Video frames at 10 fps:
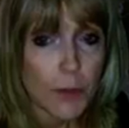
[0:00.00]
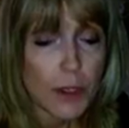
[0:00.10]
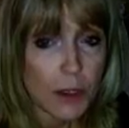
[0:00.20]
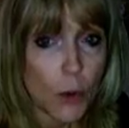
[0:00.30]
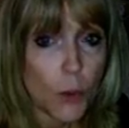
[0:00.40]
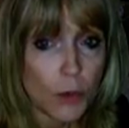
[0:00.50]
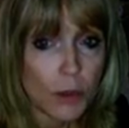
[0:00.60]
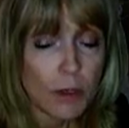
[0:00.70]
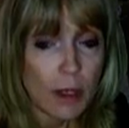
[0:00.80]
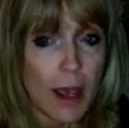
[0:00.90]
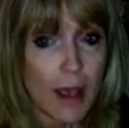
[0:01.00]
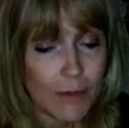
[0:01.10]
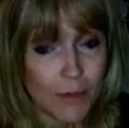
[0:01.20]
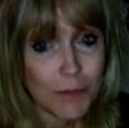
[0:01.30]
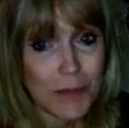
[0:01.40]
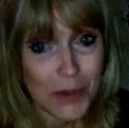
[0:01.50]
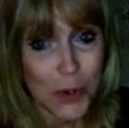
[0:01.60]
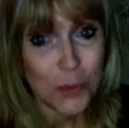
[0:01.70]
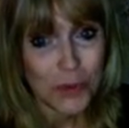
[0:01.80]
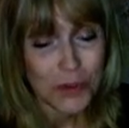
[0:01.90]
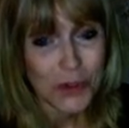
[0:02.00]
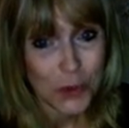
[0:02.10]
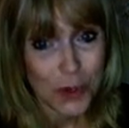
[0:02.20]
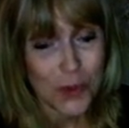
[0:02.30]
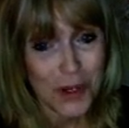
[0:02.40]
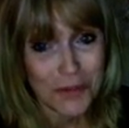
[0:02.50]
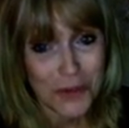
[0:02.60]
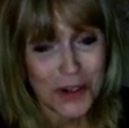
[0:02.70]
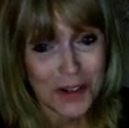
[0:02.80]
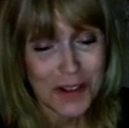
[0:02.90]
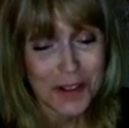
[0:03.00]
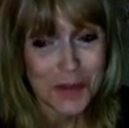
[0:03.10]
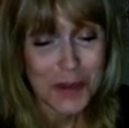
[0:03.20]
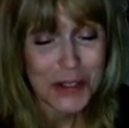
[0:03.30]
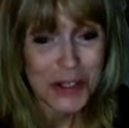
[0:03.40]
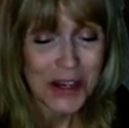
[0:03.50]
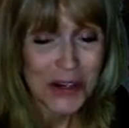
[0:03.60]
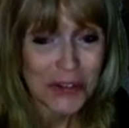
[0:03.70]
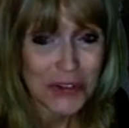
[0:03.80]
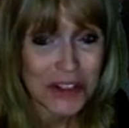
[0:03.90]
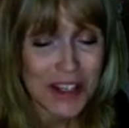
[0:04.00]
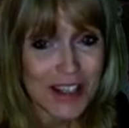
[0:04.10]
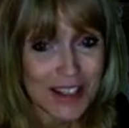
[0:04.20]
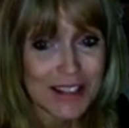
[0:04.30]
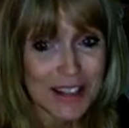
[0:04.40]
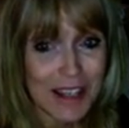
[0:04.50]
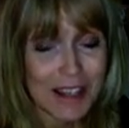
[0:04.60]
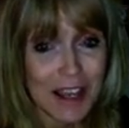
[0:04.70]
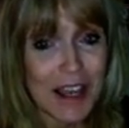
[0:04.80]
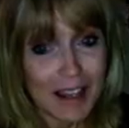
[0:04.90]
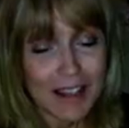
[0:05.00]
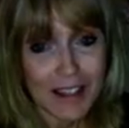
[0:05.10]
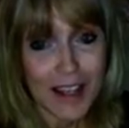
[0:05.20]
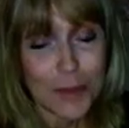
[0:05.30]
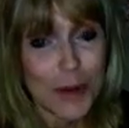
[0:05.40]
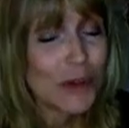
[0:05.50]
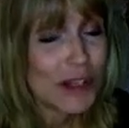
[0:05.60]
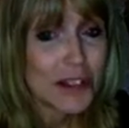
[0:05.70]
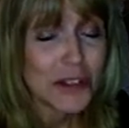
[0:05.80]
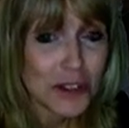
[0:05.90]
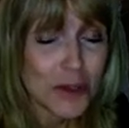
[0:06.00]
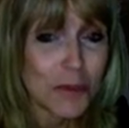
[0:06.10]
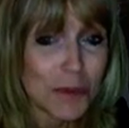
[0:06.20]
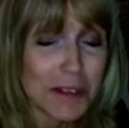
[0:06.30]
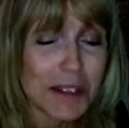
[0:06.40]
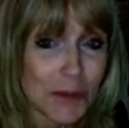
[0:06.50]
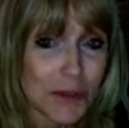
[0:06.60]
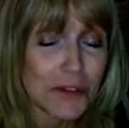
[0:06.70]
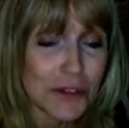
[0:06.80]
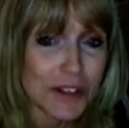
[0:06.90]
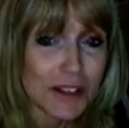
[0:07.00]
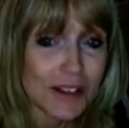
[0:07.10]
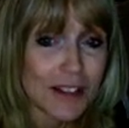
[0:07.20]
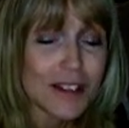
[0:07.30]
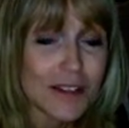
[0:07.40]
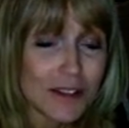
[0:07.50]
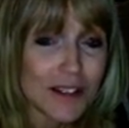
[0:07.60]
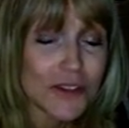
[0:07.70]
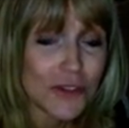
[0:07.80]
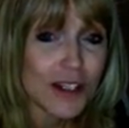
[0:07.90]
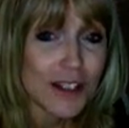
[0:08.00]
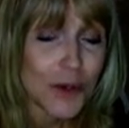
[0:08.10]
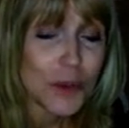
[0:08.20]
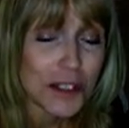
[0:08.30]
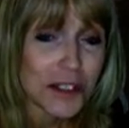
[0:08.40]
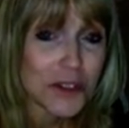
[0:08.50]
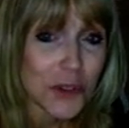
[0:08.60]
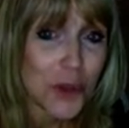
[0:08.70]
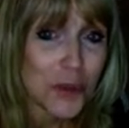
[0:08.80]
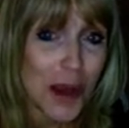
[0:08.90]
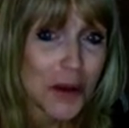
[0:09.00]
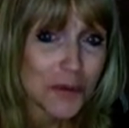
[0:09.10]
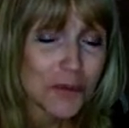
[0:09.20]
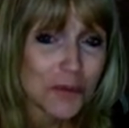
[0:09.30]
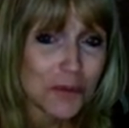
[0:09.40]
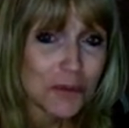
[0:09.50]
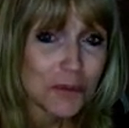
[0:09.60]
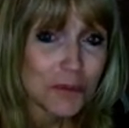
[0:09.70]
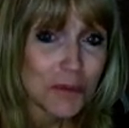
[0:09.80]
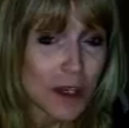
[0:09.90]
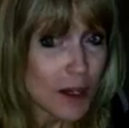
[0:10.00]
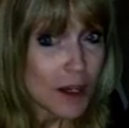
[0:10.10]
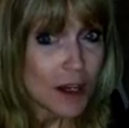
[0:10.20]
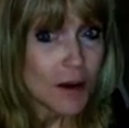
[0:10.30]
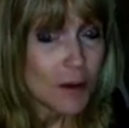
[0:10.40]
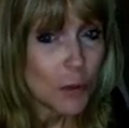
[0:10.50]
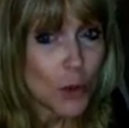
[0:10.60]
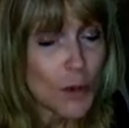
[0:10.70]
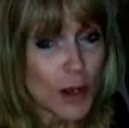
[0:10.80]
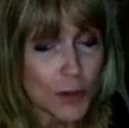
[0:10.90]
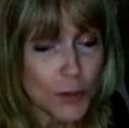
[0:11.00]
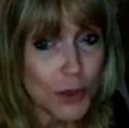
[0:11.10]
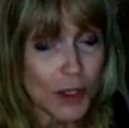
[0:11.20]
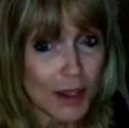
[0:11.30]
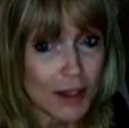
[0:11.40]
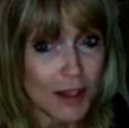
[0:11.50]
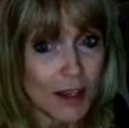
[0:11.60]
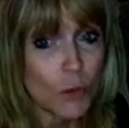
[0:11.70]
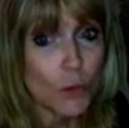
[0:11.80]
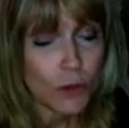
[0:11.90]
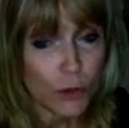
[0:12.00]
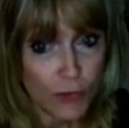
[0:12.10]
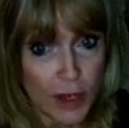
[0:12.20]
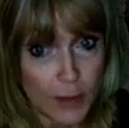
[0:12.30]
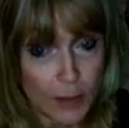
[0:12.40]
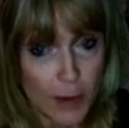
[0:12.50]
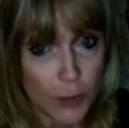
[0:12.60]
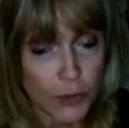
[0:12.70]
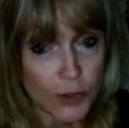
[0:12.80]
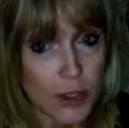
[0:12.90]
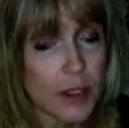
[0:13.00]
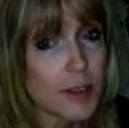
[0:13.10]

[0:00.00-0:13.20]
by being open. And being open, the square one for dementia caregivers is saying, yeah, my relationship is now different. Let's find out what this is all about. More about communicating with the family members,